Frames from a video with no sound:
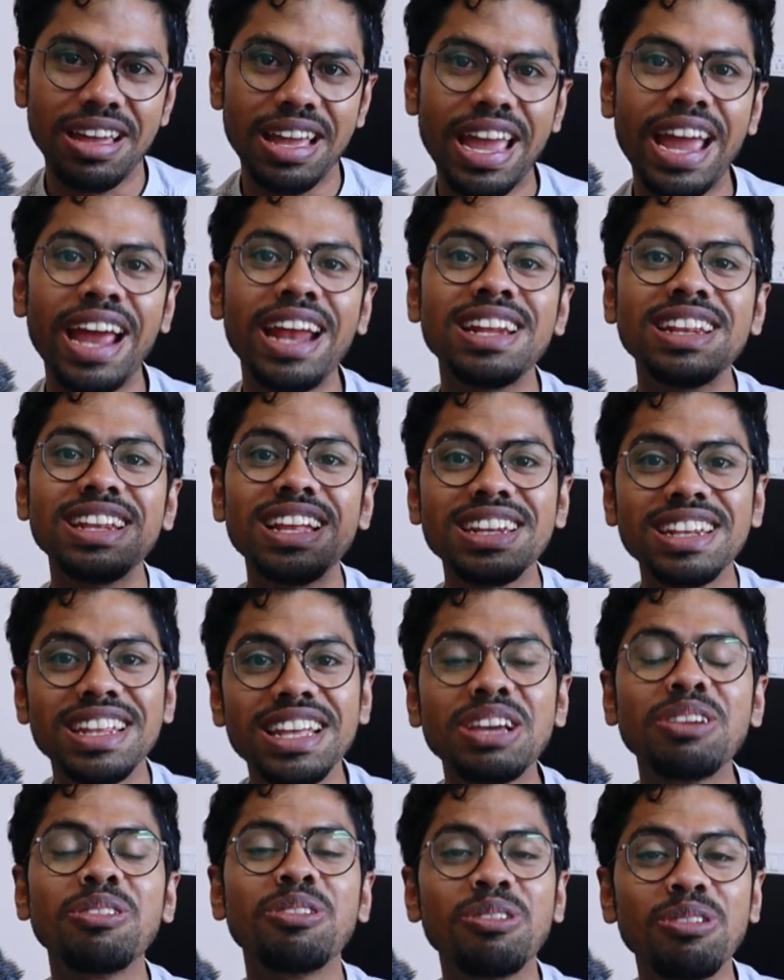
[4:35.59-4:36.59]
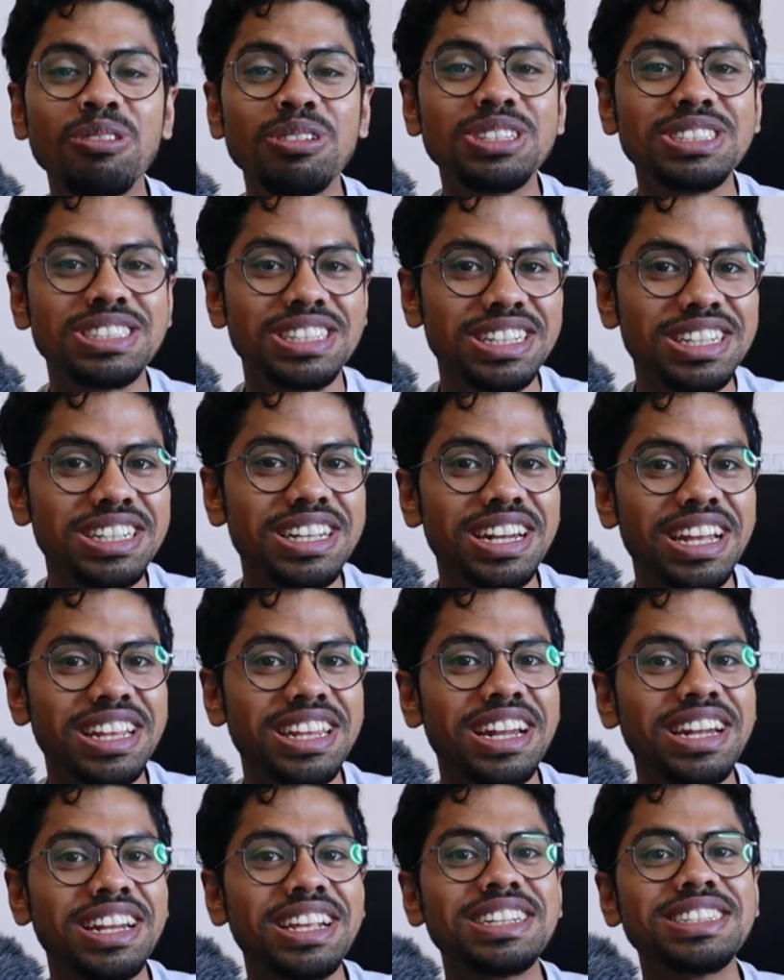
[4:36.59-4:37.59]
And the thing which needed,
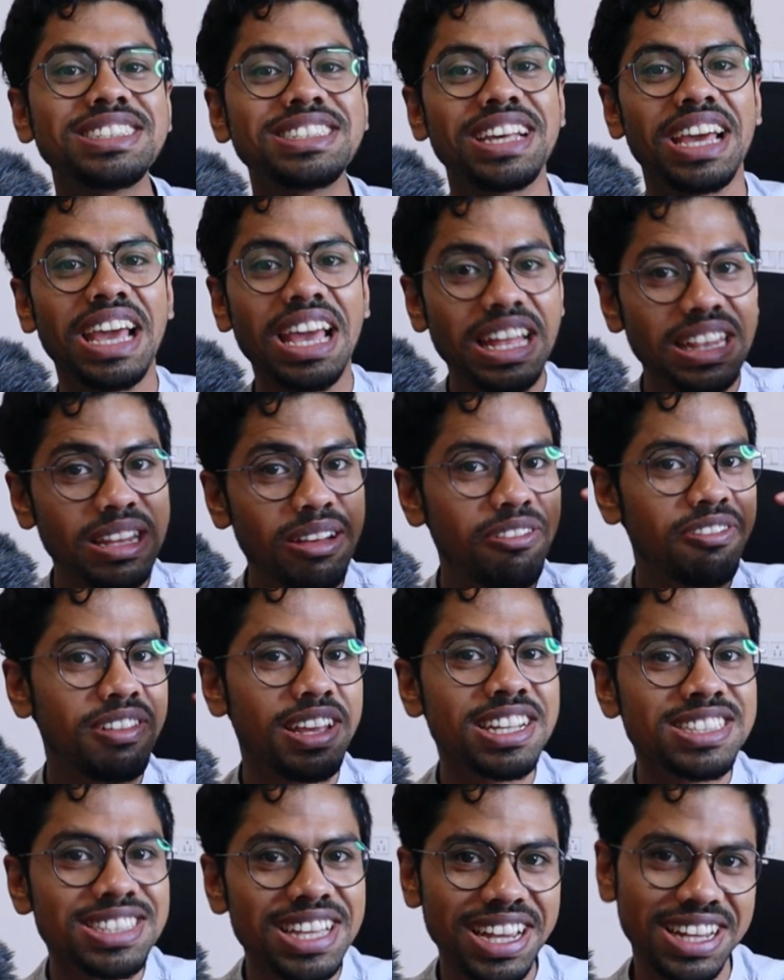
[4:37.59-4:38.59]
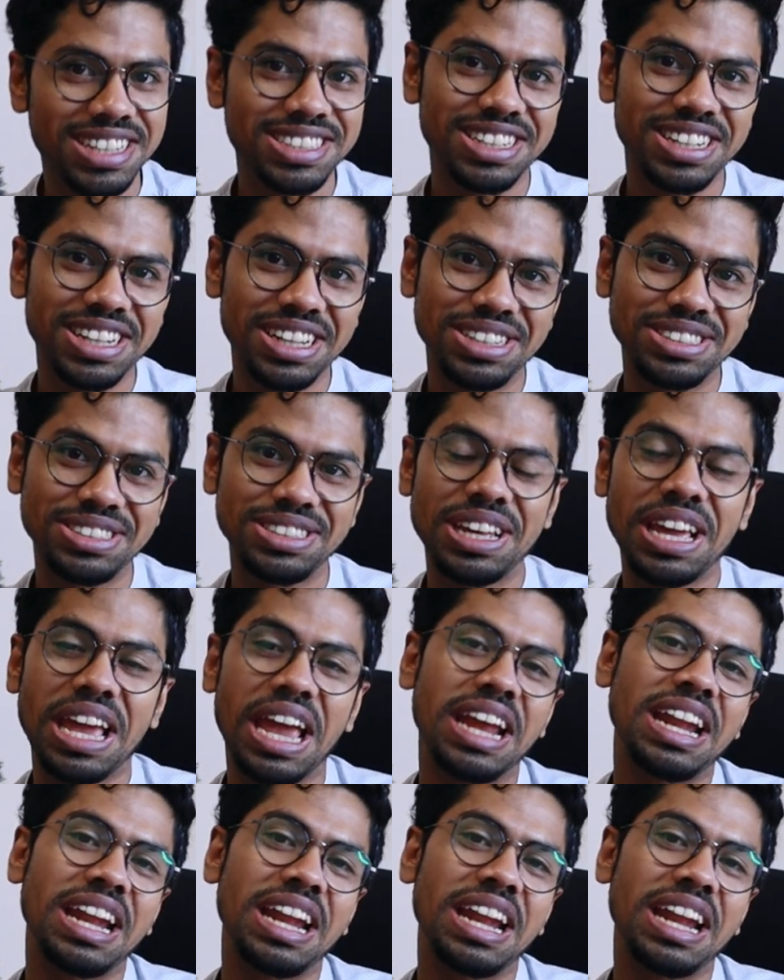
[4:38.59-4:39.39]
and that is the VLSI engineers.